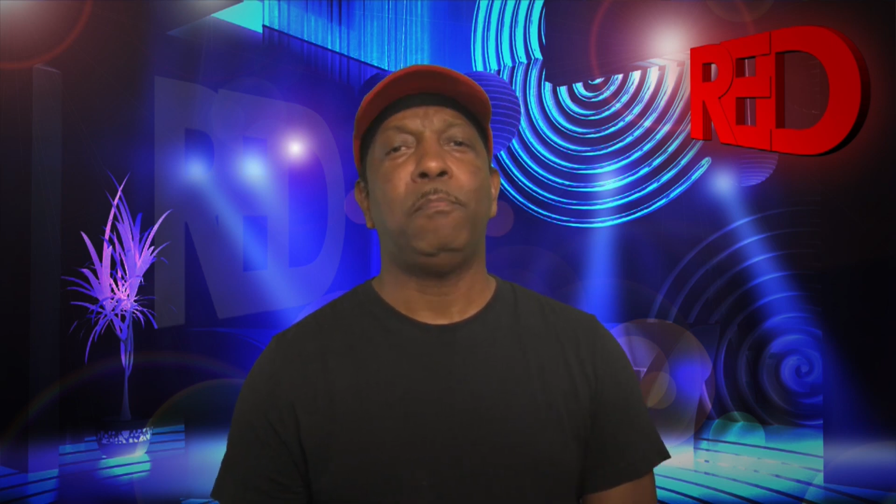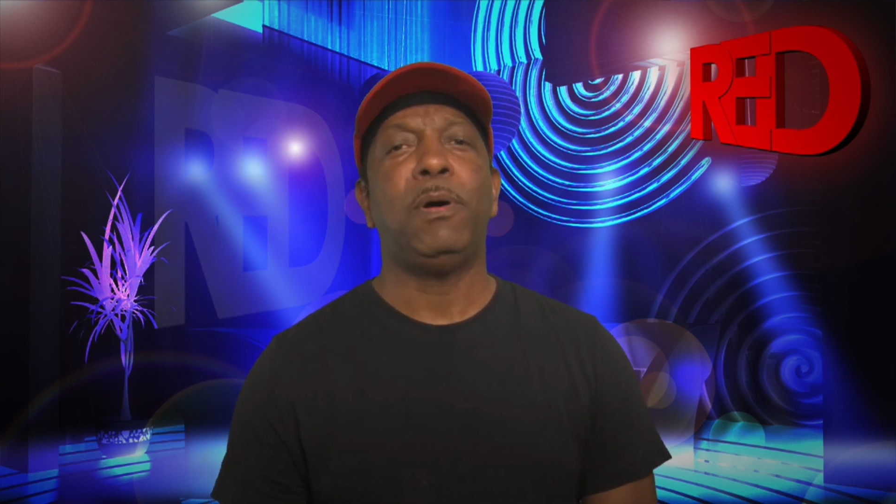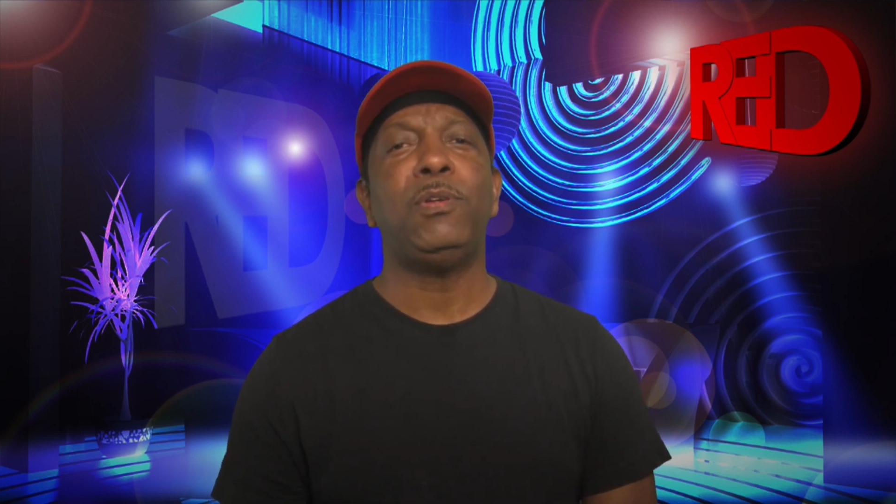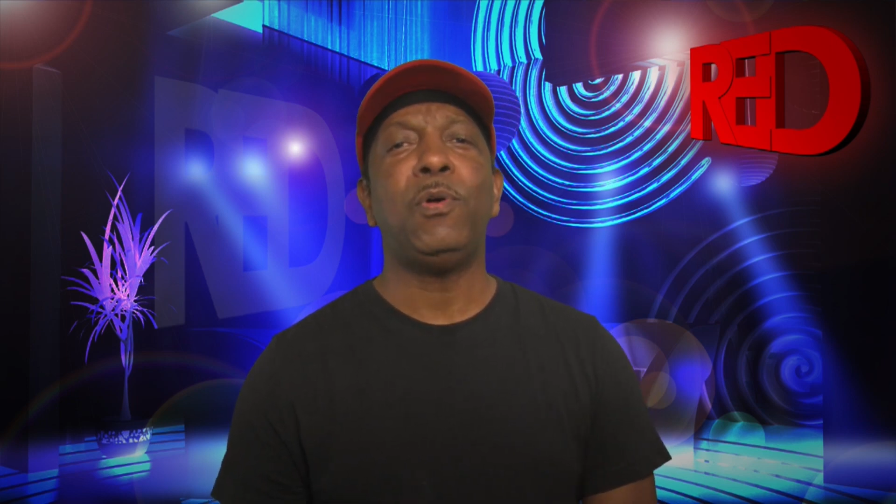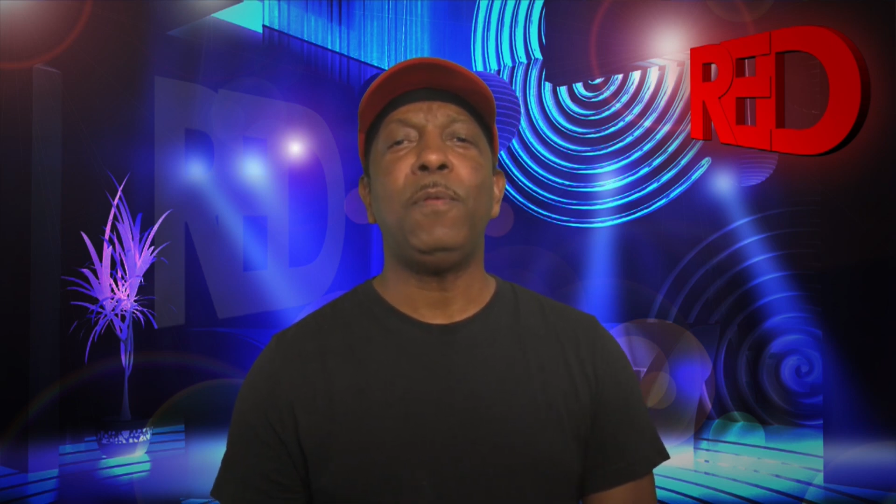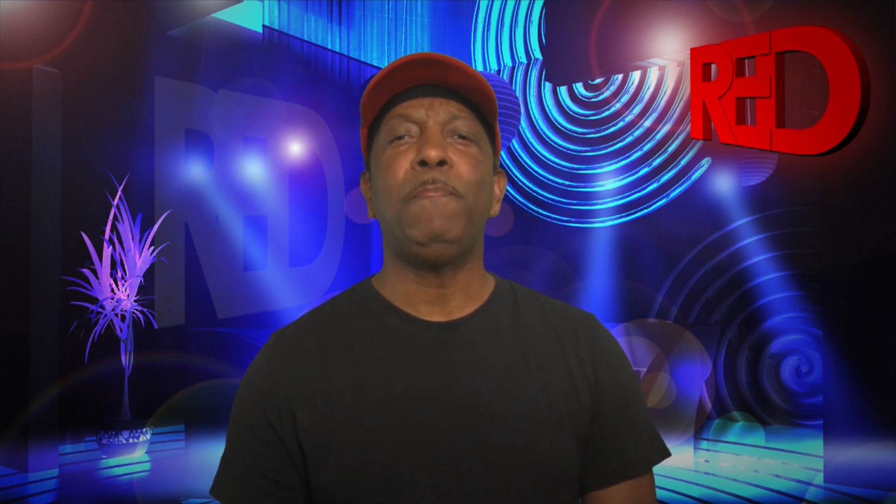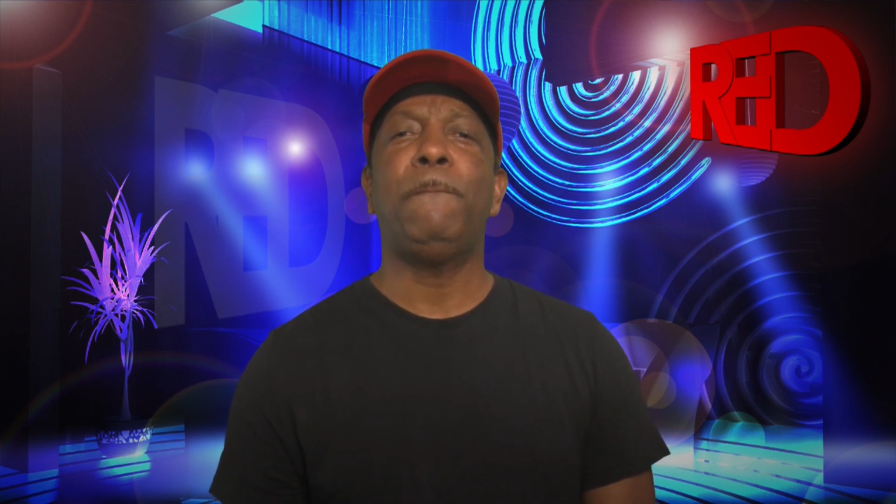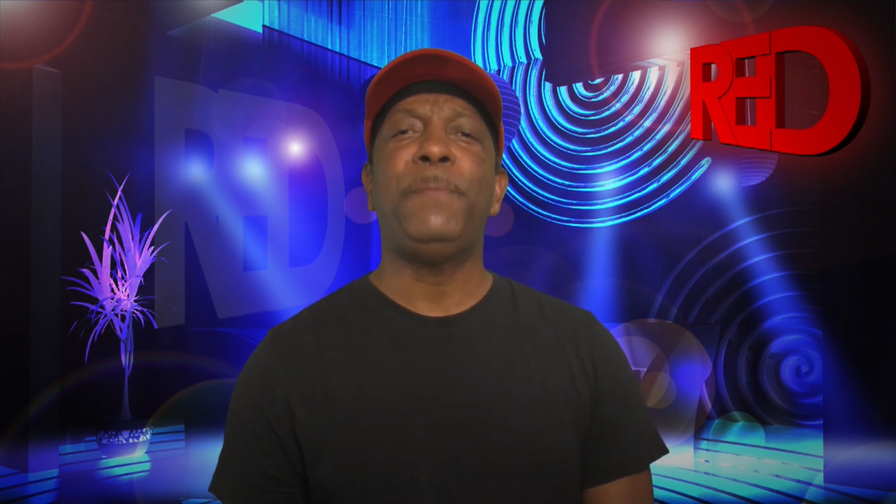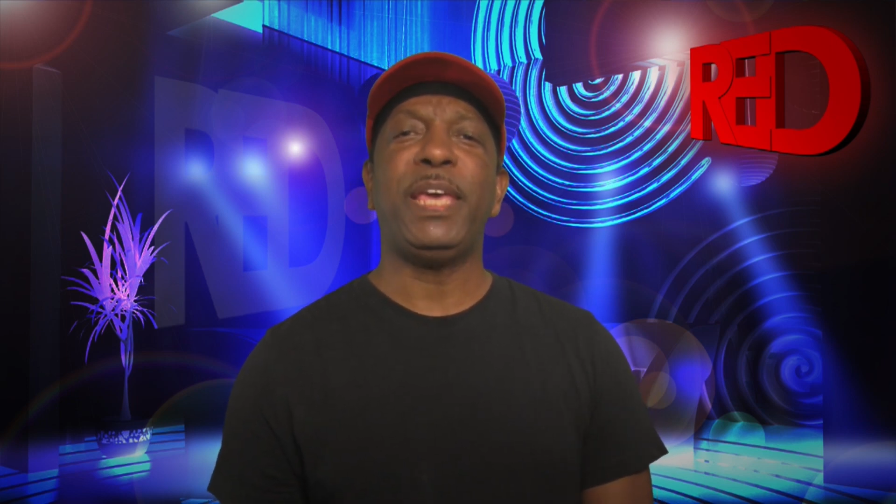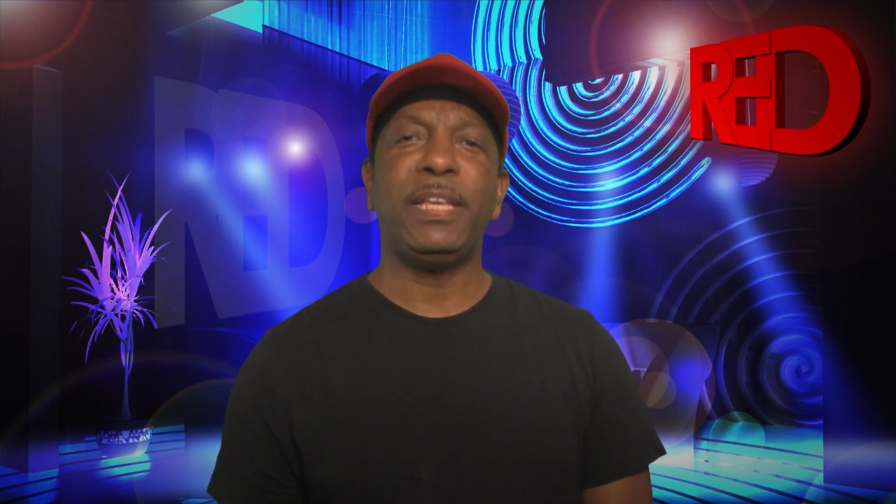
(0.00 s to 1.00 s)
But
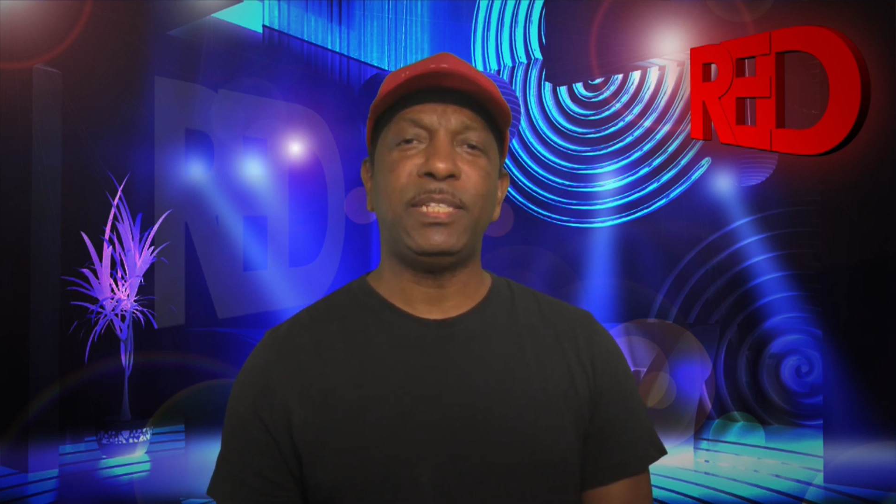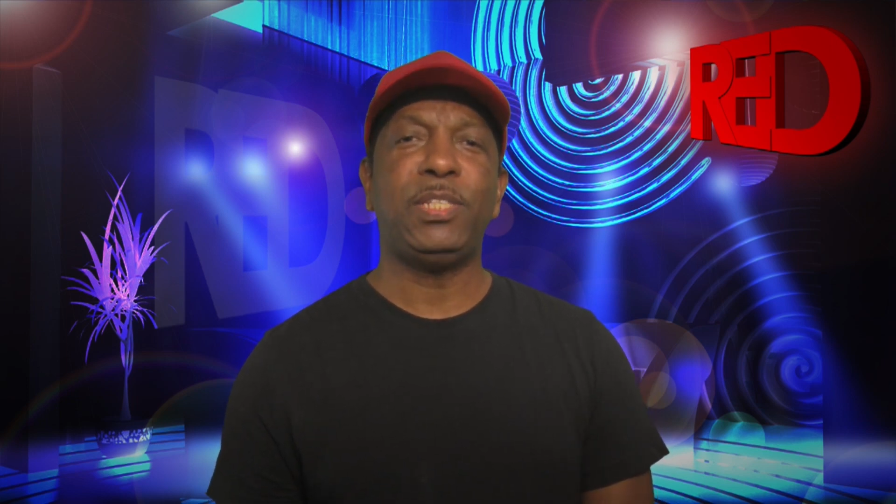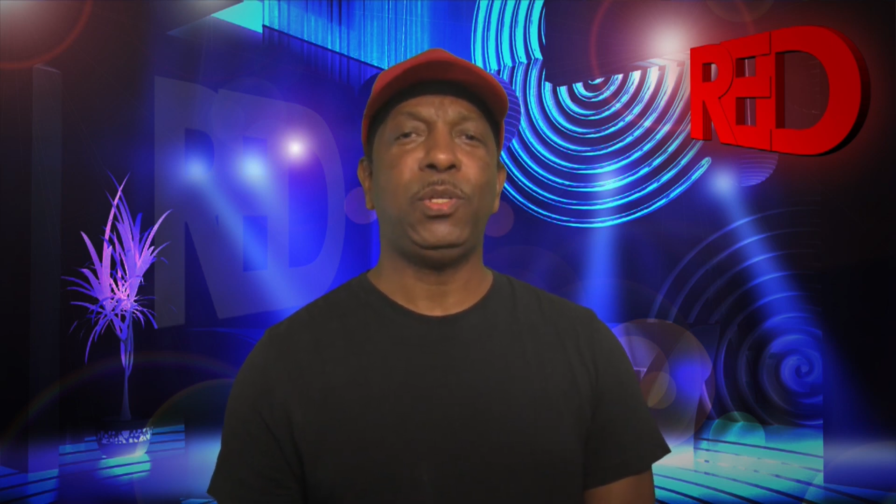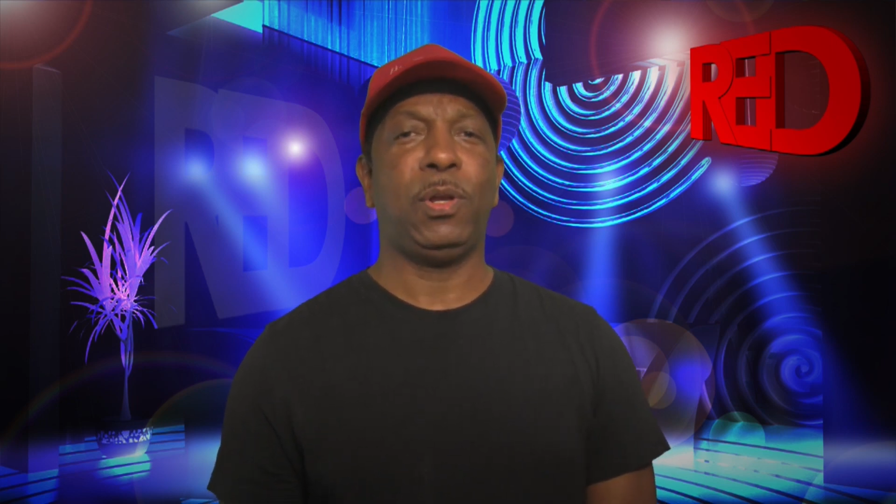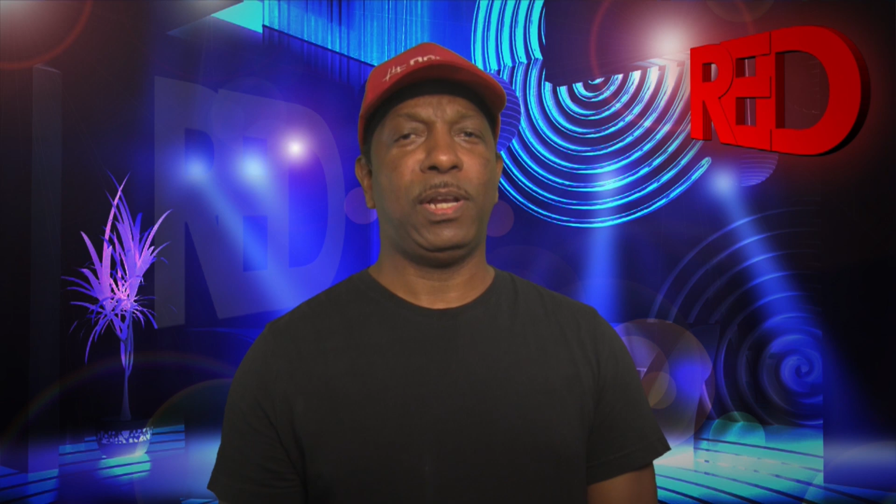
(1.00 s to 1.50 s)
don't base your